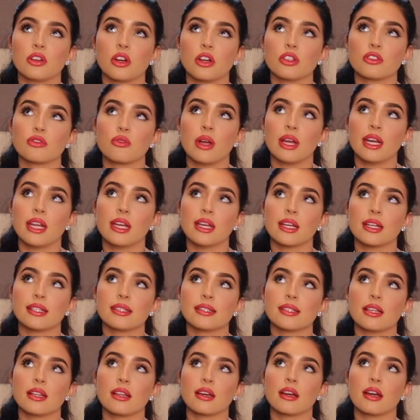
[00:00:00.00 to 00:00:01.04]
NARS Radiant
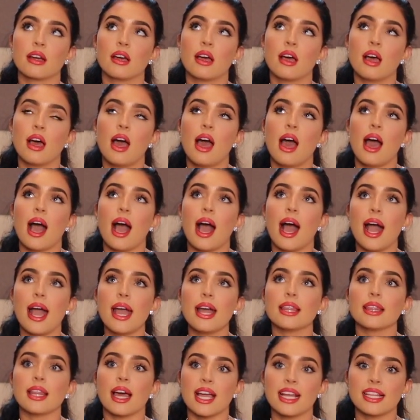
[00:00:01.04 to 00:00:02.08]
Concealer.
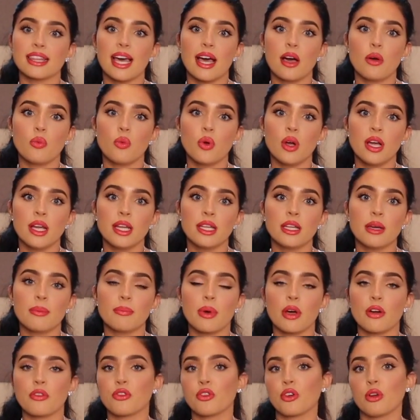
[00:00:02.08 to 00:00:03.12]
I like that one,
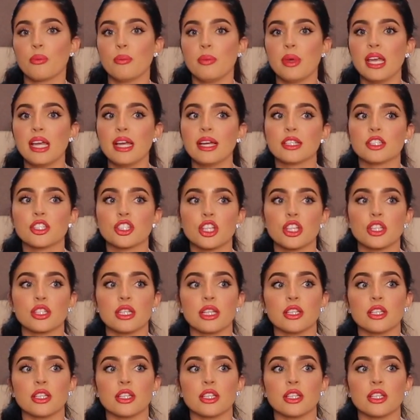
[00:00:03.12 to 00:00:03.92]
but for me it's